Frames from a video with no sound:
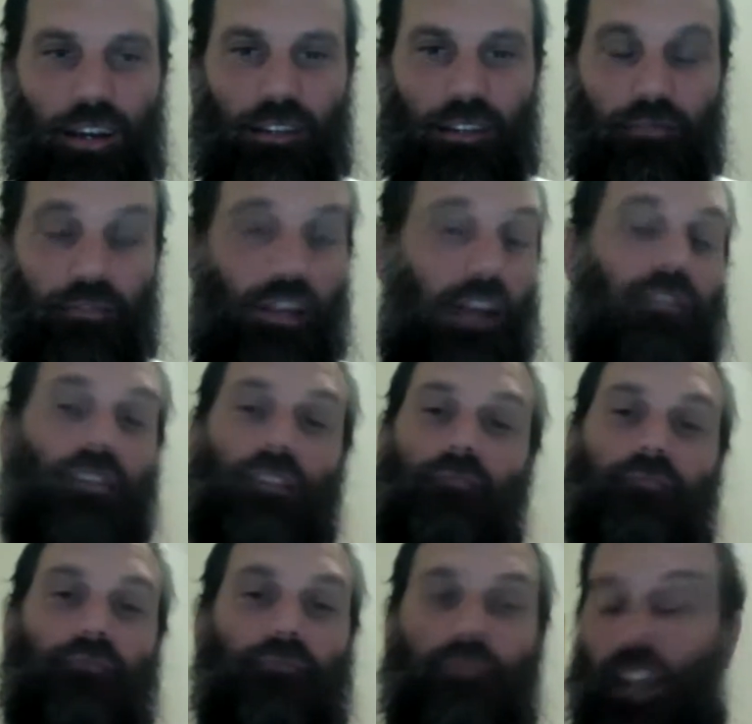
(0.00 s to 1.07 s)

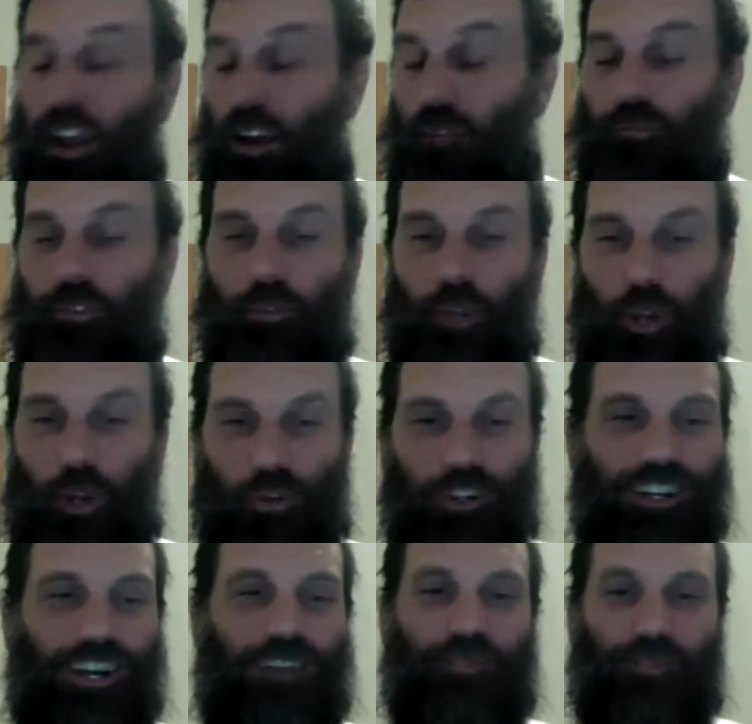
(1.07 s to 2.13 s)
doesn't come from nowhere.
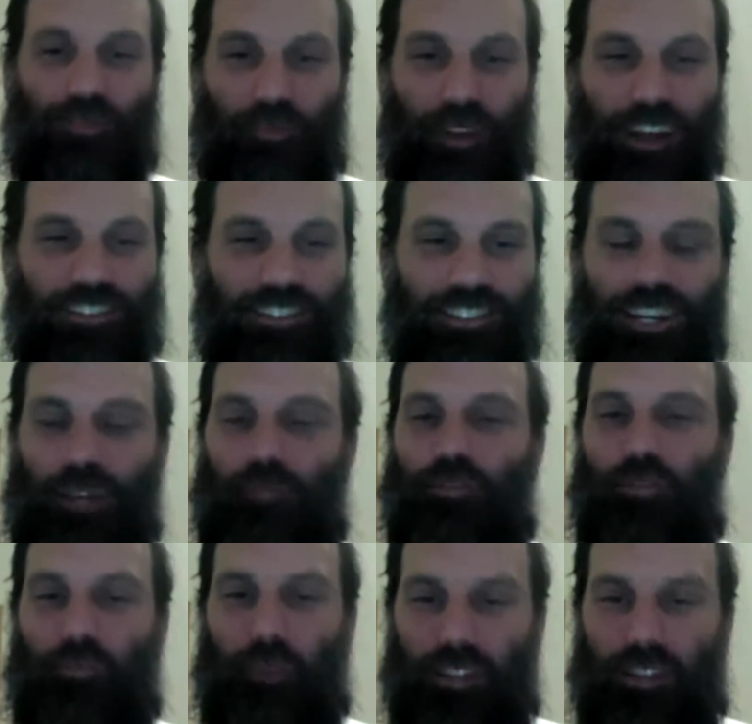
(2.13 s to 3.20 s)
It comes from us. It comes
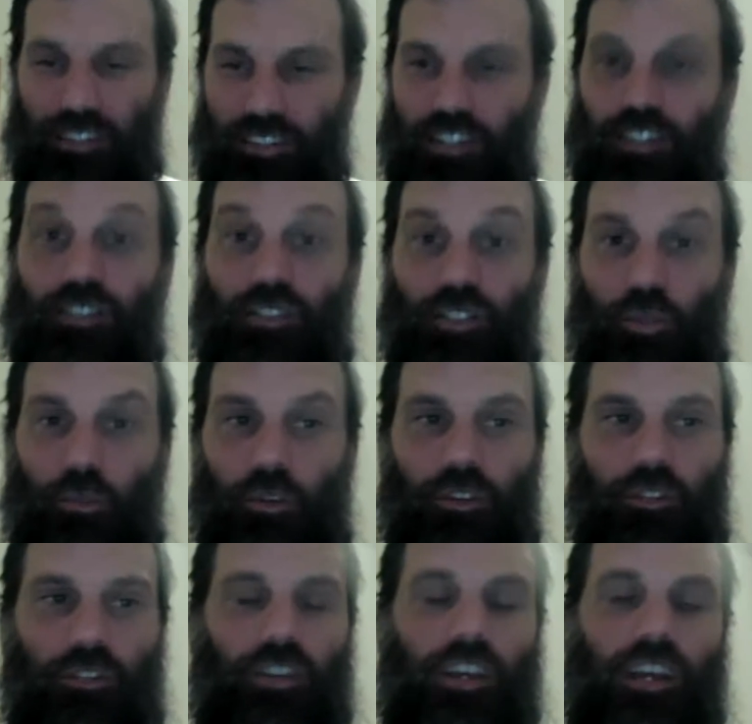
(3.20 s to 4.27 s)
from us as
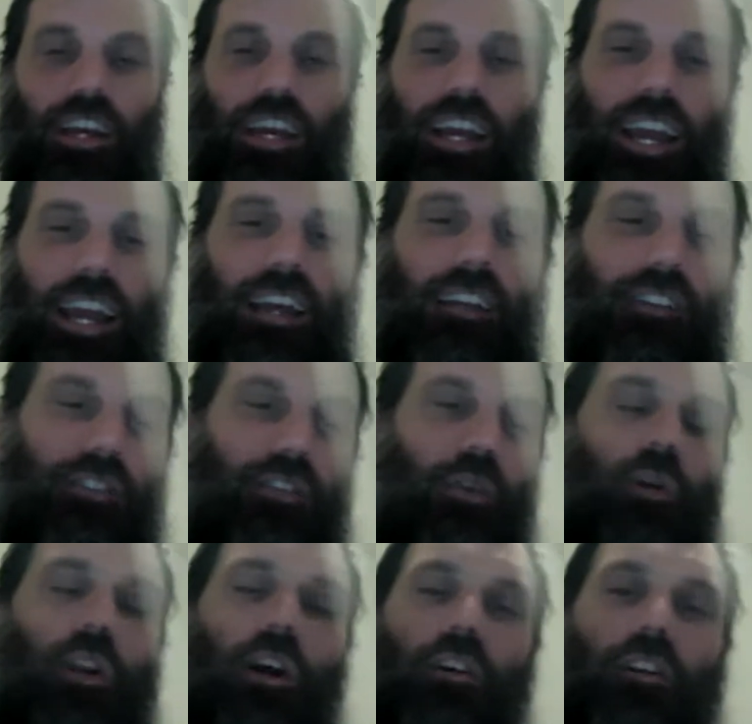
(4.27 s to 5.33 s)
consumers. And so
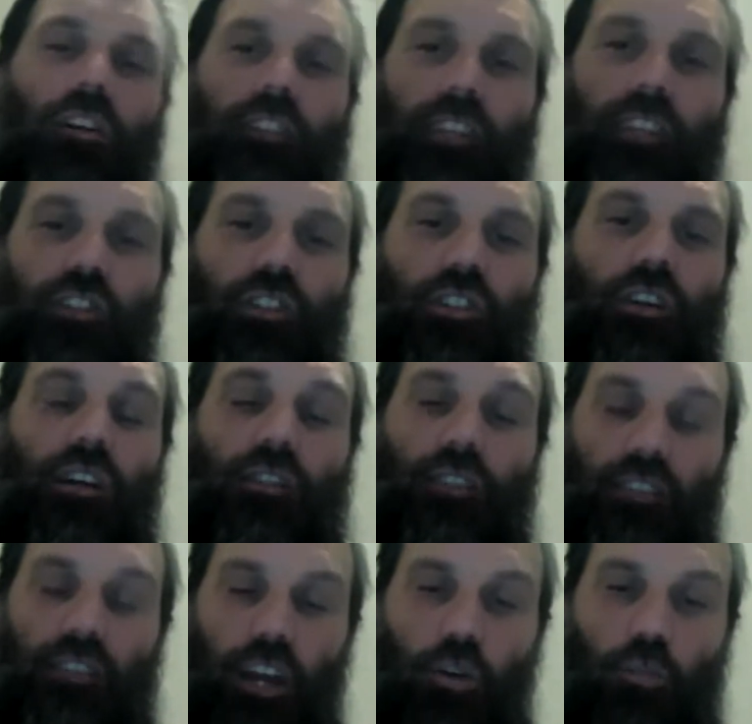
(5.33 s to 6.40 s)
what our organization does
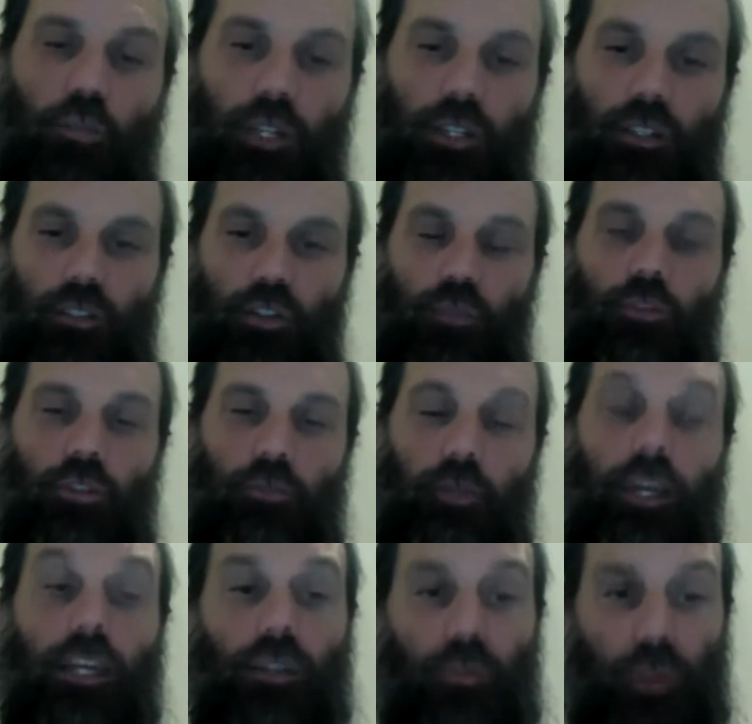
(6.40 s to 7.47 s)
is help consumers
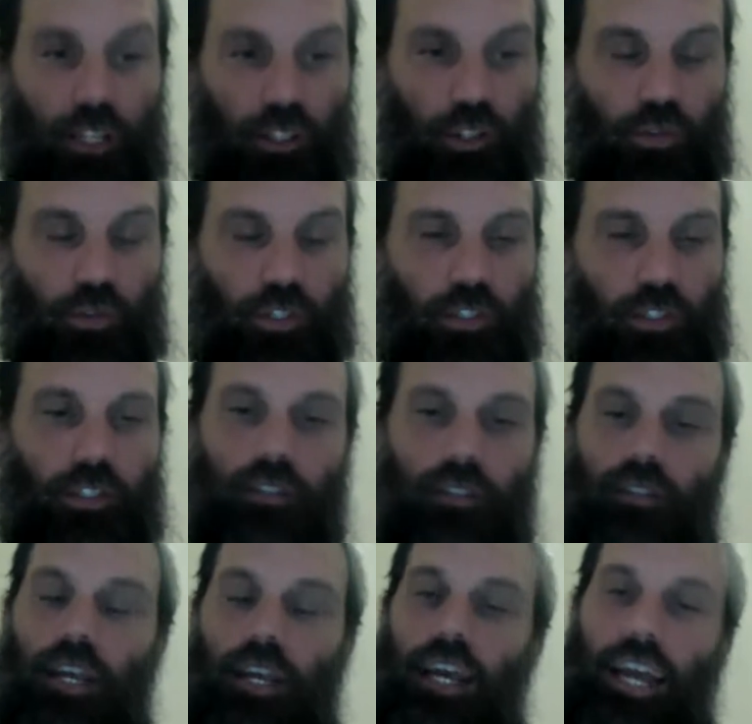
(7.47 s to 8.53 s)
make the right
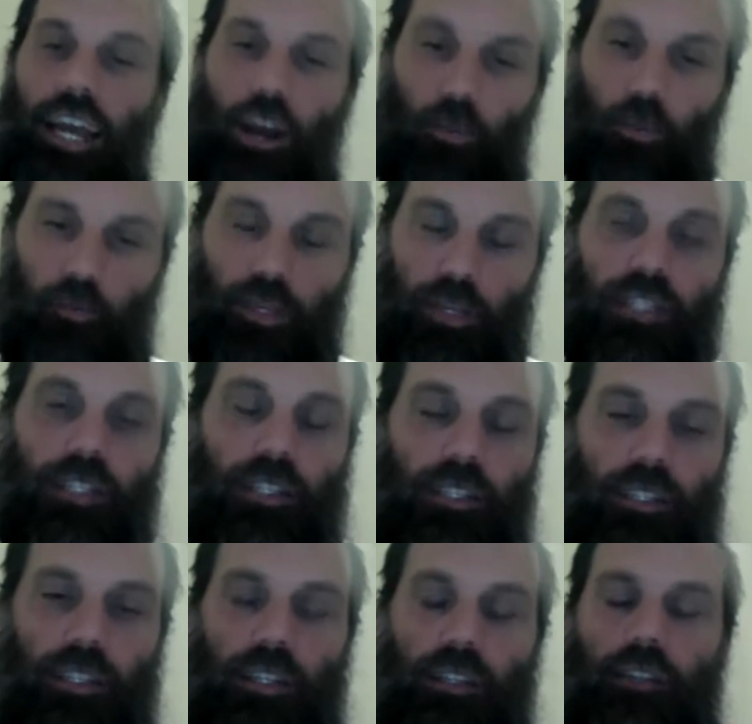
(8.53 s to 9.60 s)
choices, help
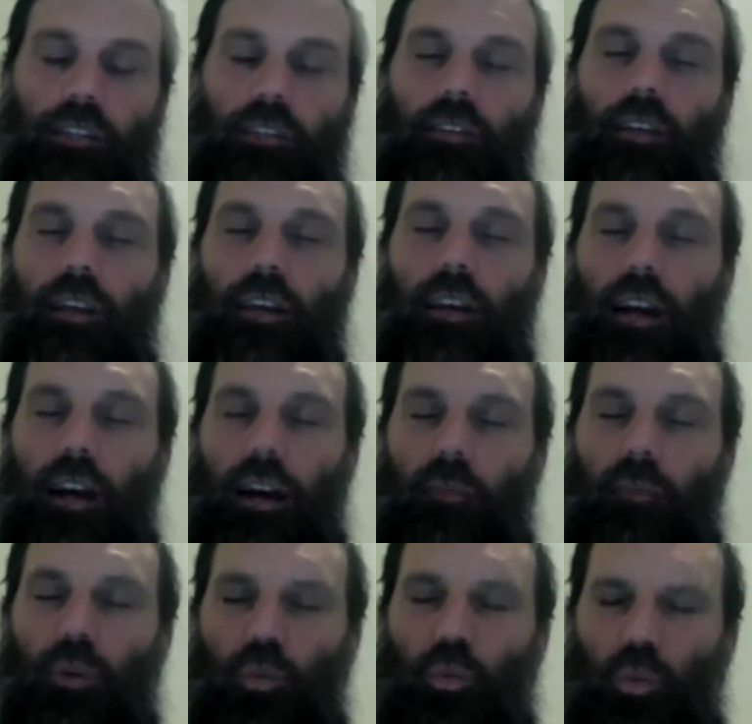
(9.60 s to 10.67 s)
businesses
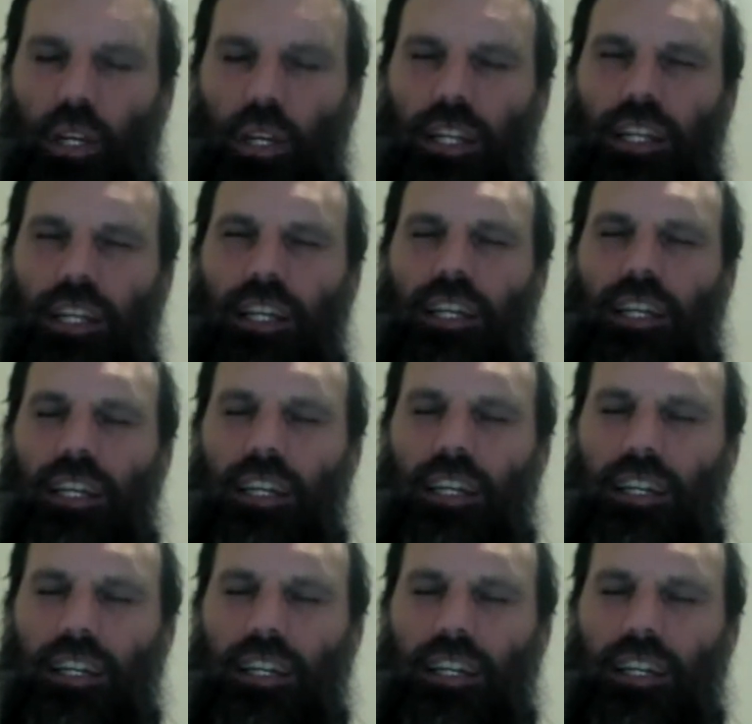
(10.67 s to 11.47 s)
really